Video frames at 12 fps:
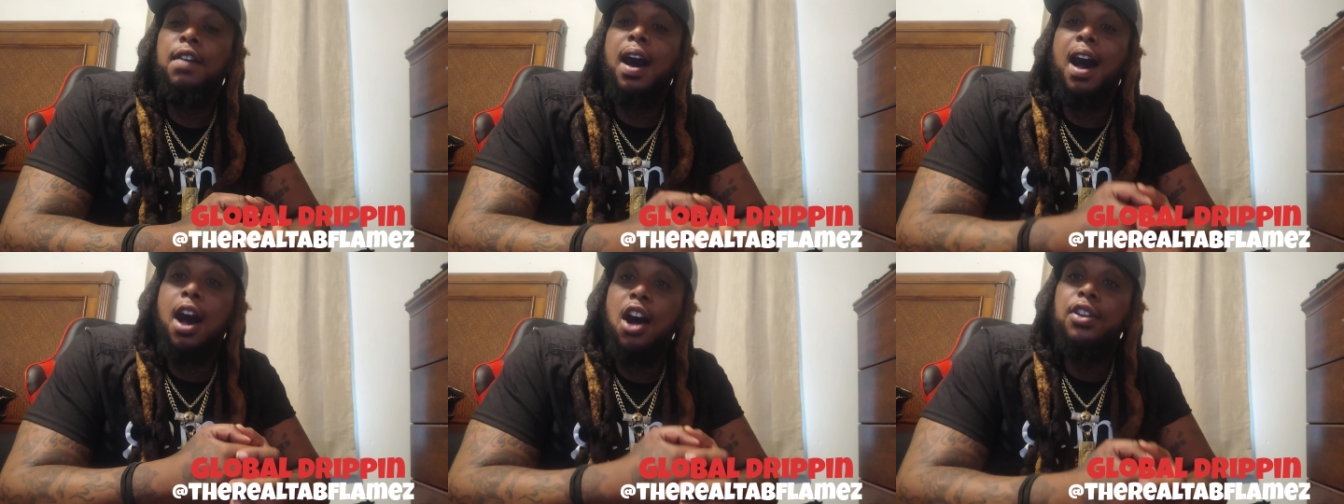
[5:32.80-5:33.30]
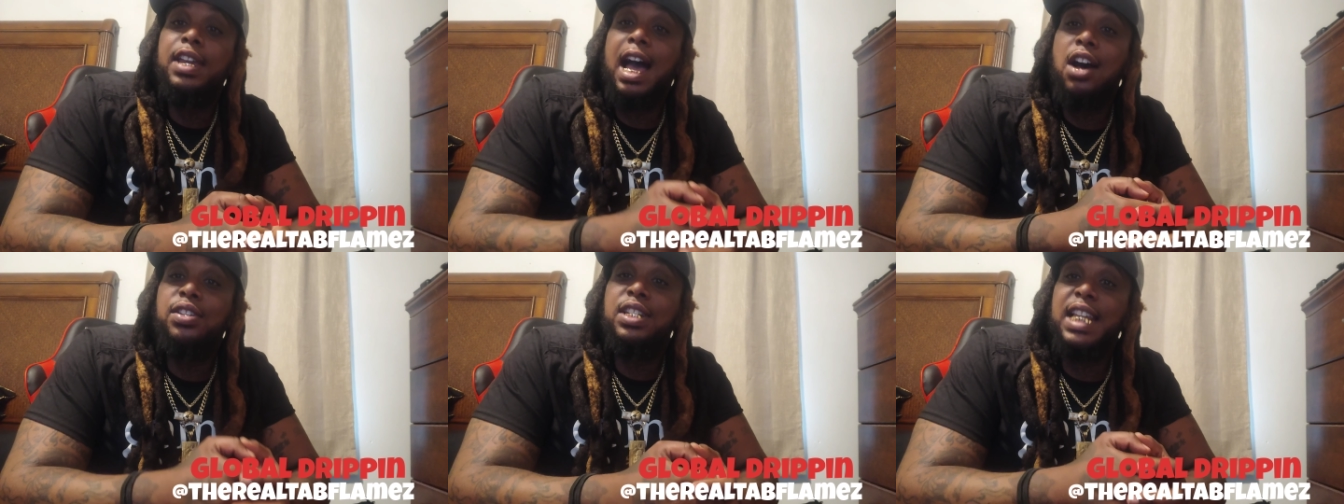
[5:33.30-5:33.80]
for all
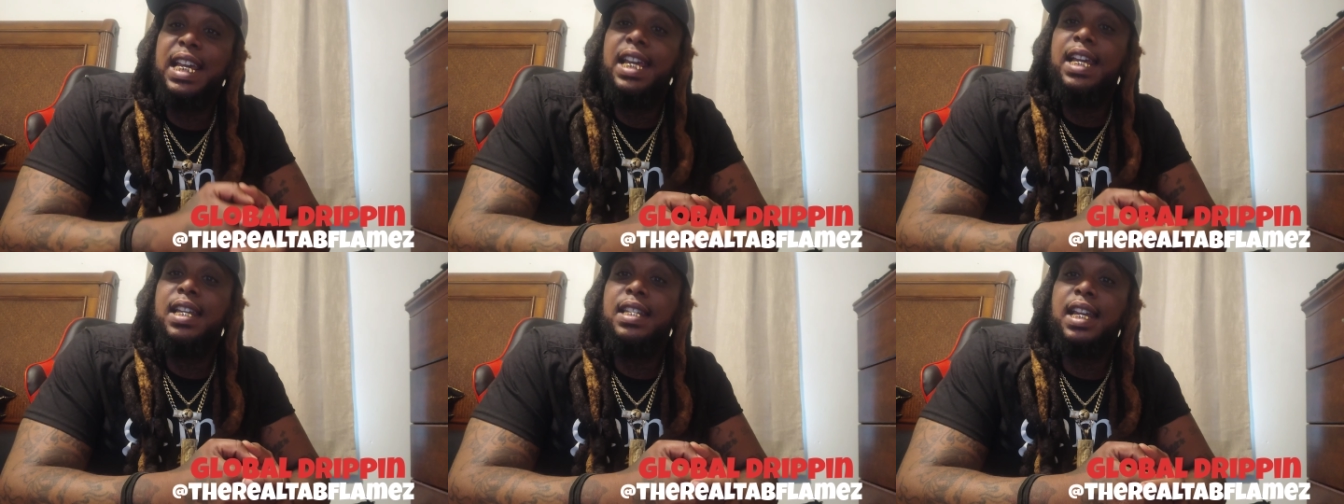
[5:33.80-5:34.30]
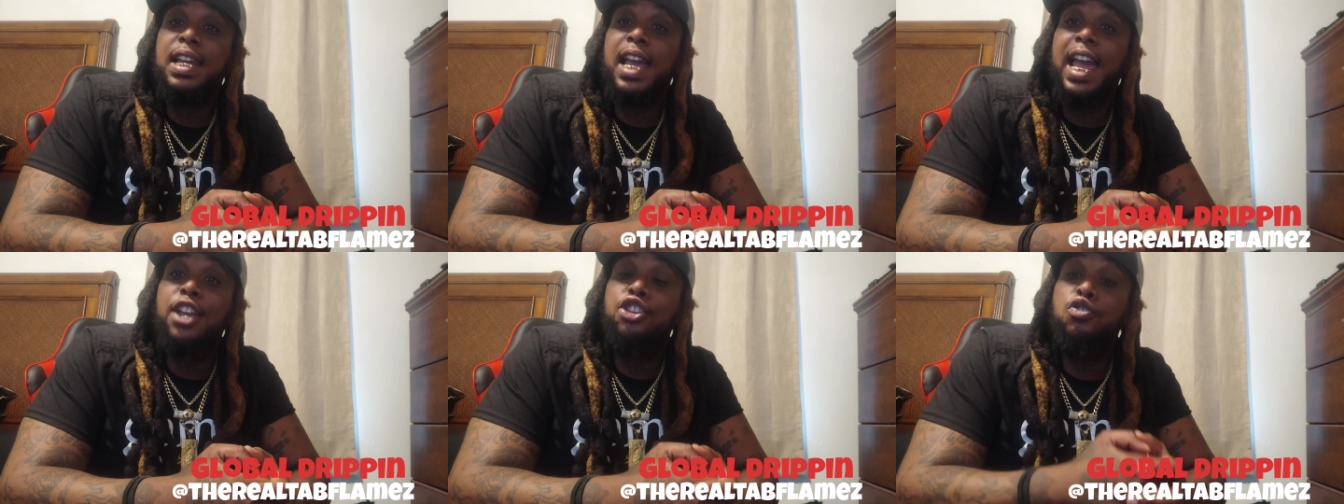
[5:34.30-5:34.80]
y'all sins.
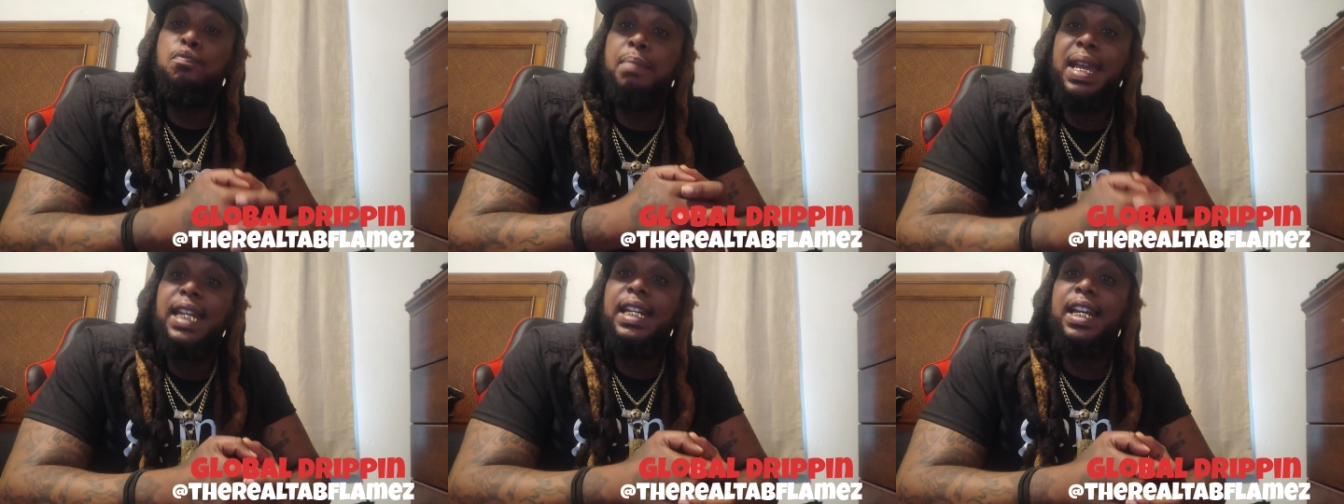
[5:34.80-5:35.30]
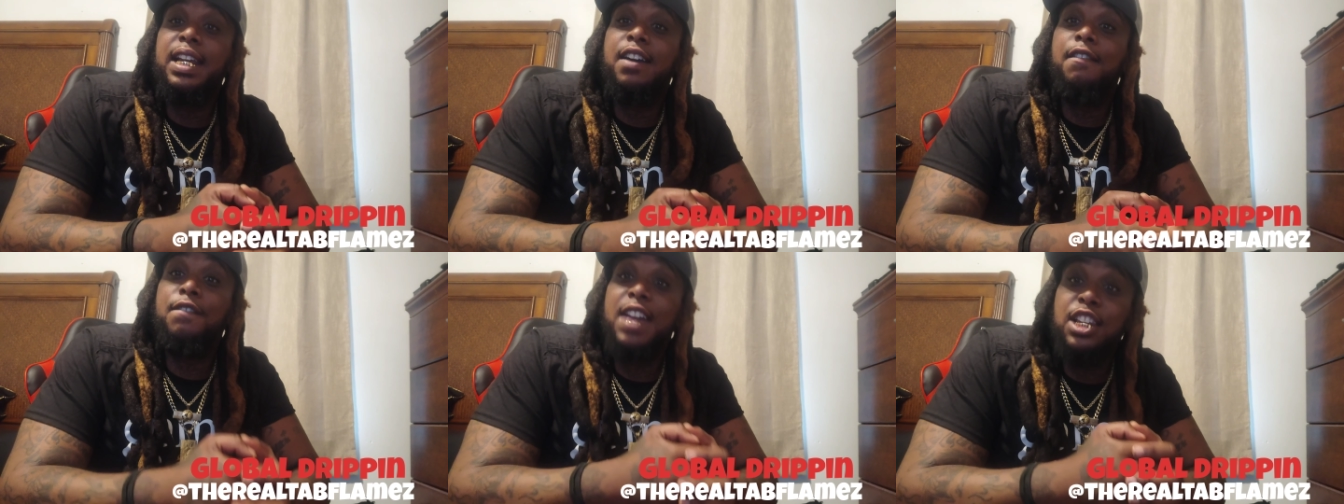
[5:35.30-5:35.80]
And you mean it.
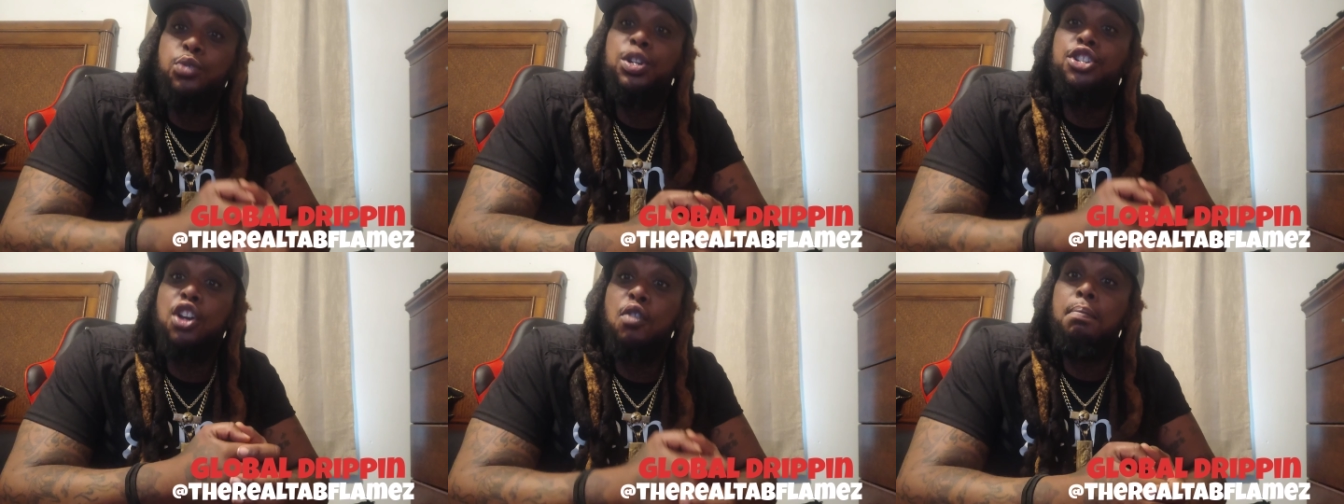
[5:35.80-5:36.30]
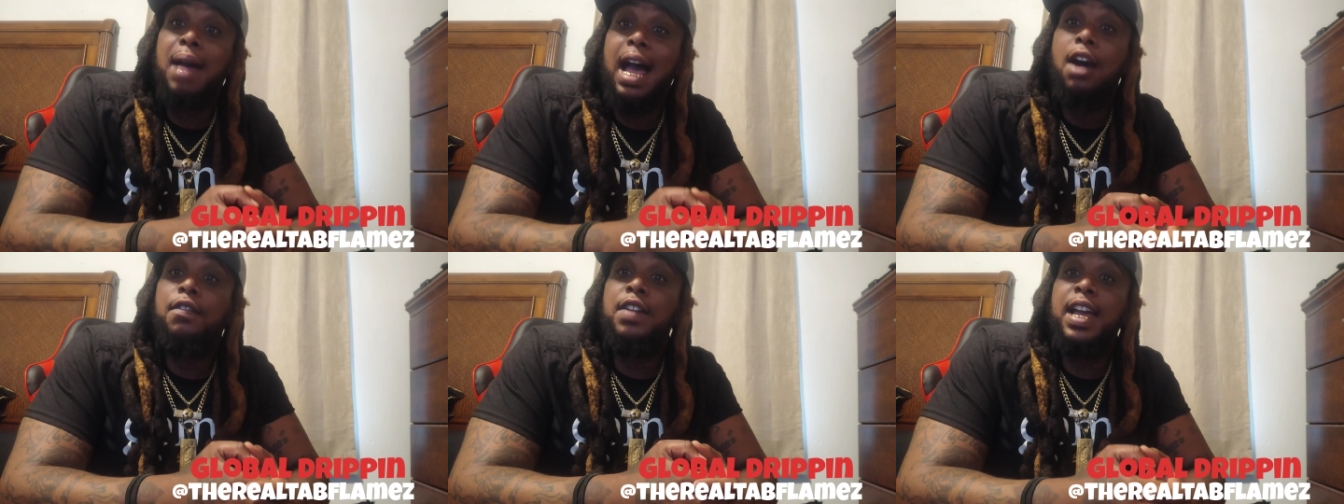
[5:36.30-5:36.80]
Confess with your
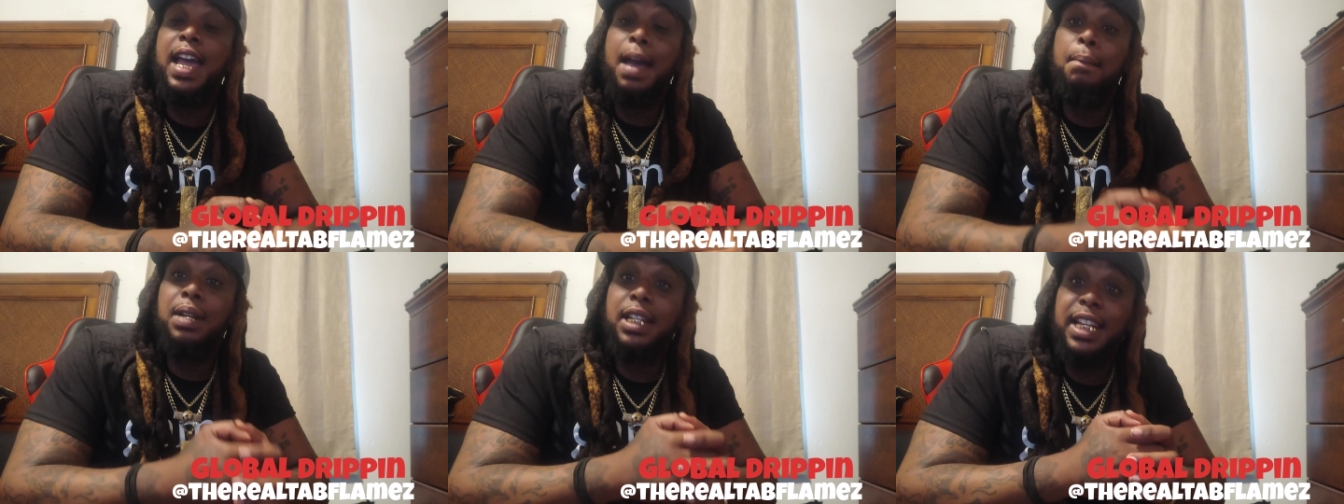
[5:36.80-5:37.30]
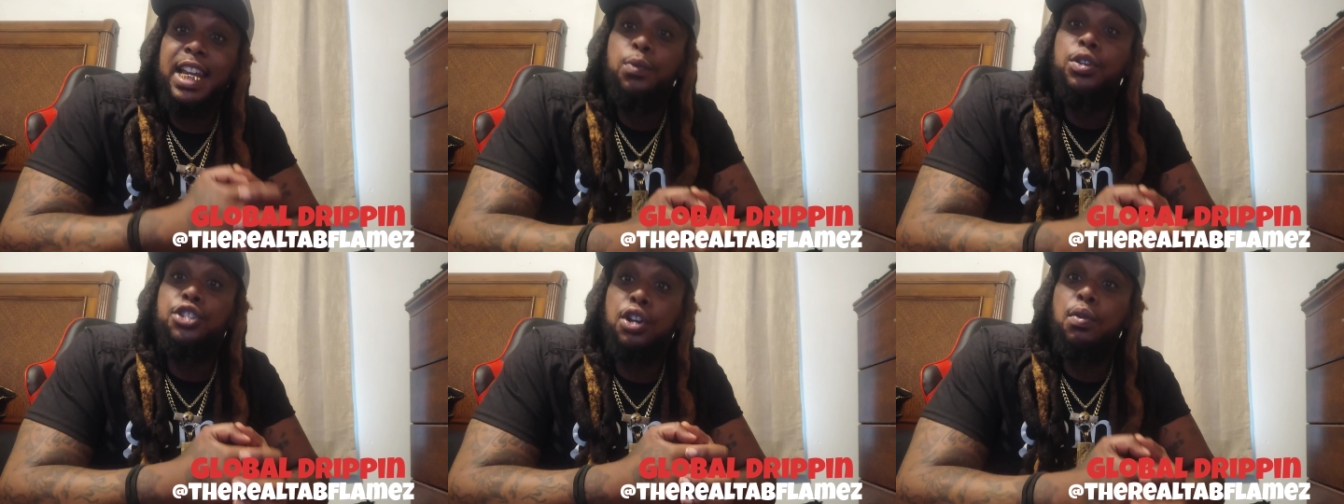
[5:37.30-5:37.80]
mouth and
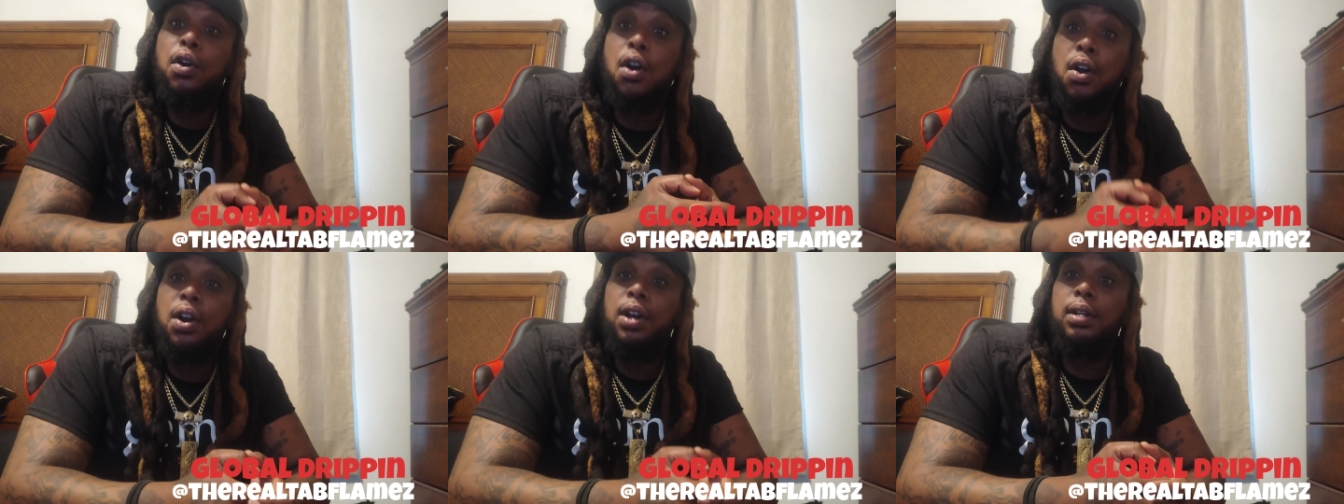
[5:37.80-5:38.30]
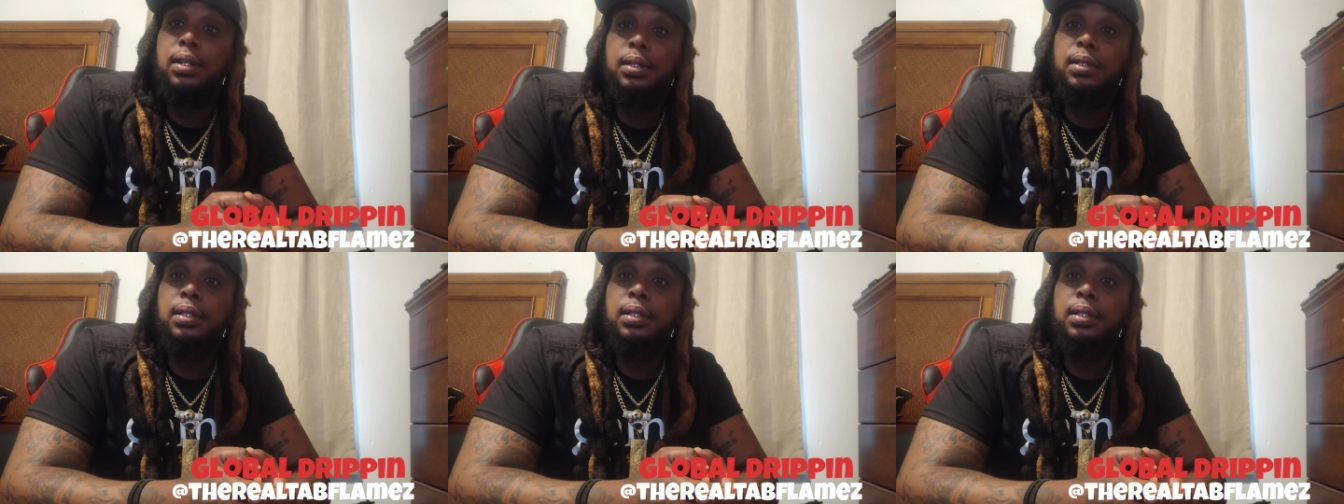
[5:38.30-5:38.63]
believe with your heart.